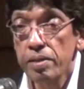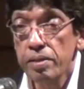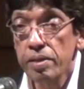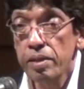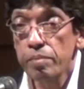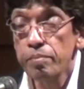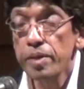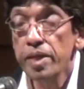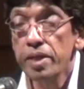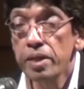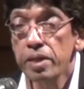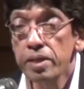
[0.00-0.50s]
the
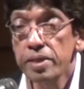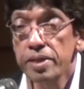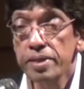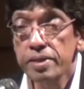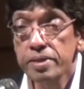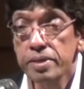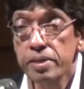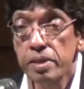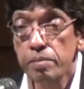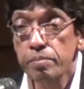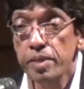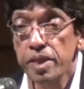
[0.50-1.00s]
Middle
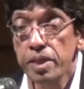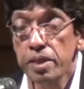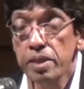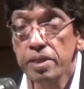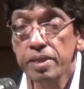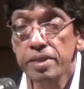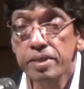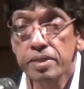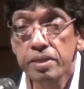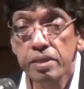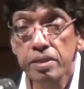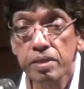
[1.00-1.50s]
East, the Middle
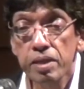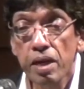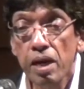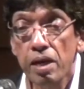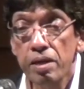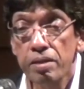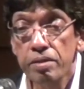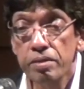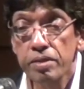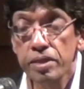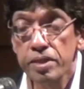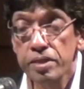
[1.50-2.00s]
Eastern
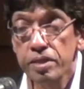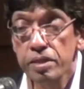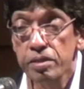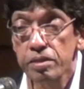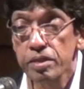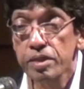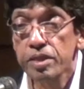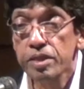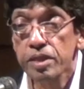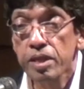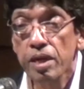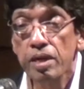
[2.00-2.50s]
countries, the
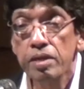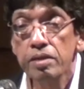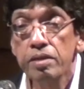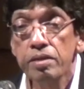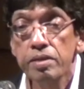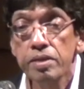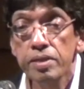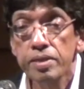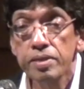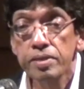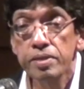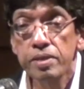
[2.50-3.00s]
rich
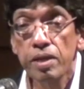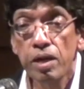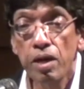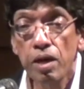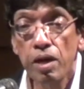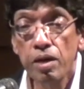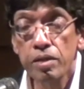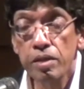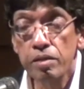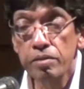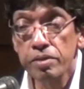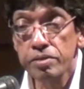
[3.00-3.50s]
countries,
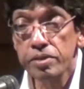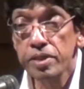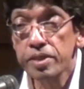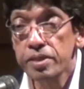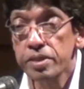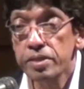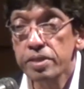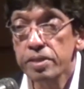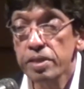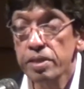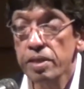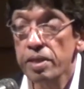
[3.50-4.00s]
the
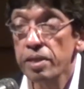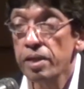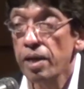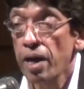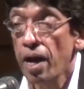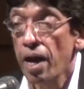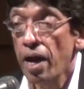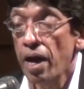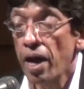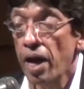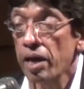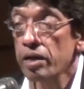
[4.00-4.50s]
rich
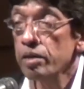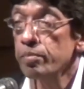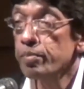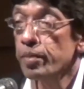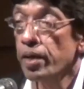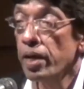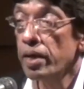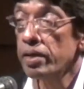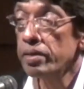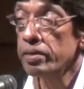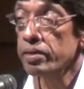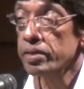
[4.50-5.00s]
Arab
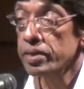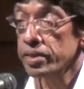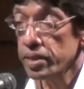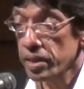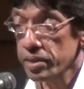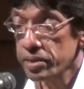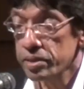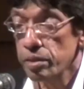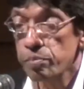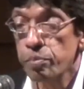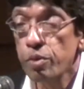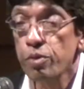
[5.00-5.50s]
countries are
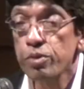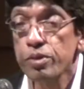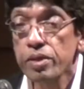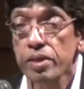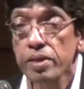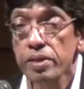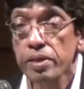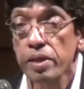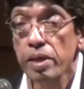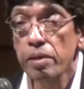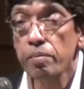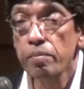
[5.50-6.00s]

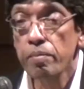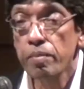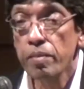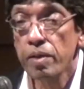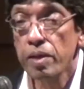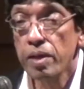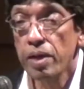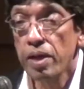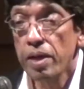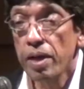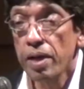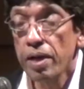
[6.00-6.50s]
supporting them.
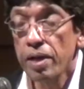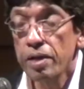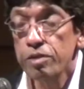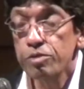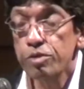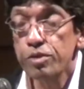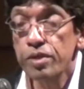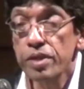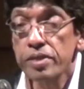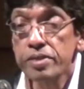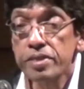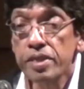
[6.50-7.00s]

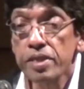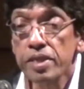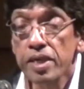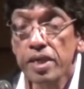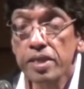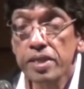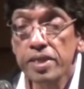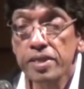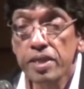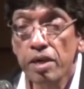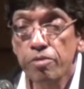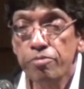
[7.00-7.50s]
The
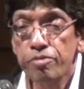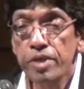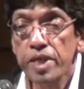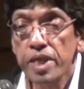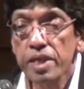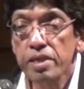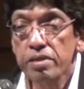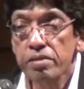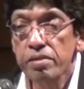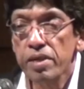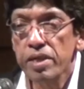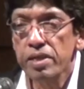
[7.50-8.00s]
Sinhalese are
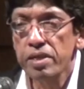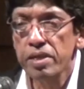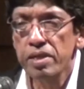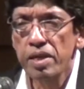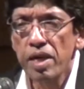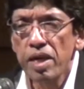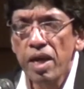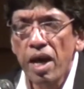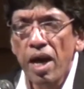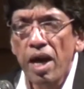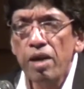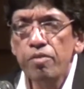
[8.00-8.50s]
feeling threatened.
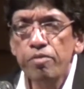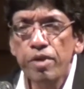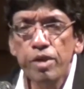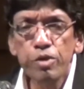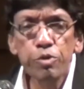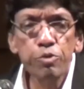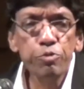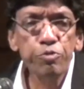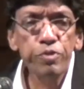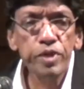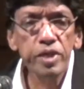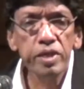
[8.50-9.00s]
And when
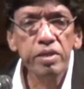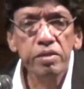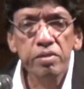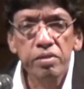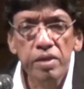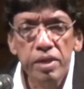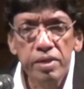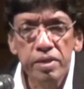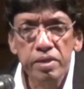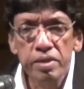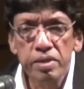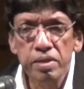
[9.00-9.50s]
you feel
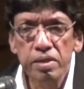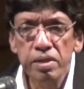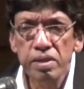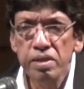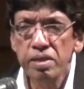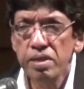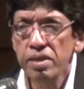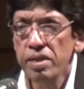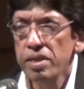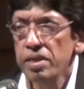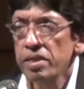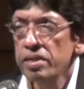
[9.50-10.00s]
threatened,
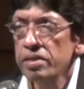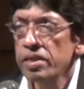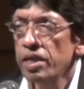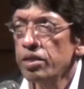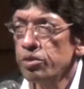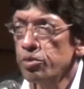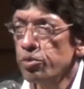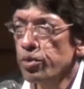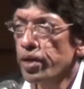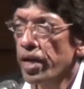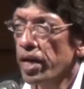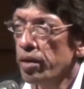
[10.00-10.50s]
then
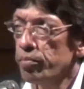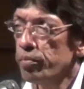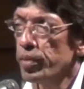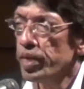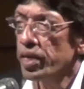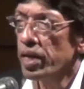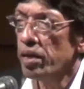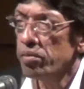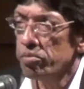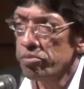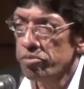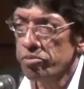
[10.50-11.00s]
you can
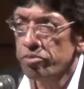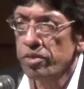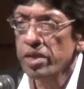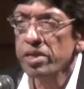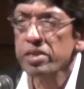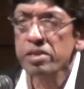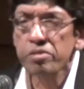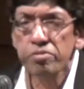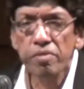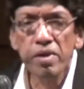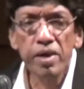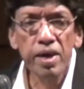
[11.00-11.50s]
become
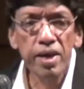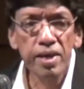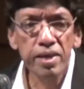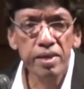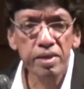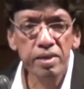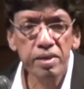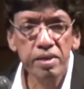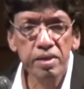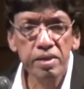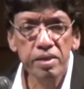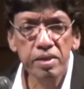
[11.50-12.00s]
very
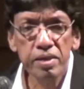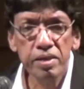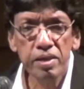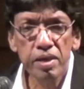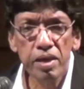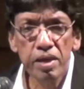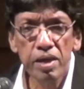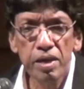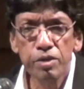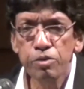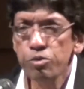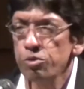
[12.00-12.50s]
violent,
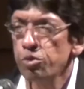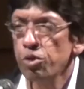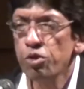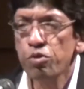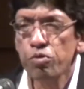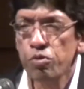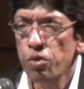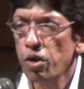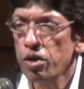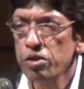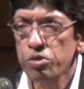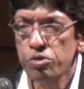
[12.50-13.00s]
and you
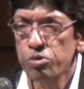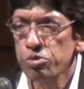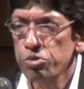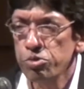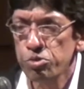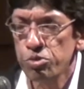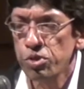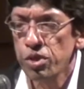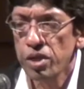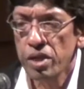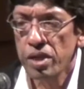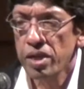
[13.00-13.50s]
don't want
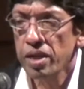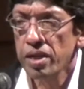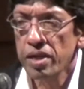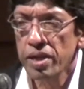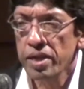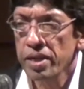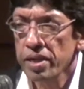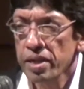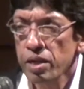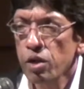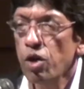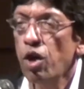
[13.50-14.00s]
to
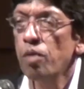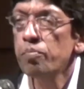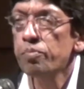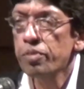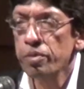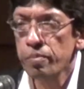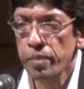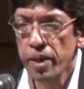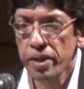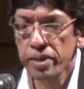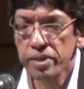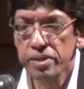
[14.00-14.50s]

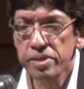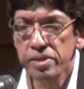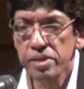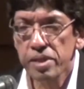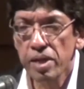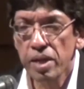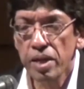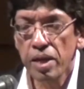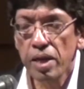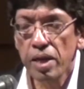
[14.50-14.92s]
compromise.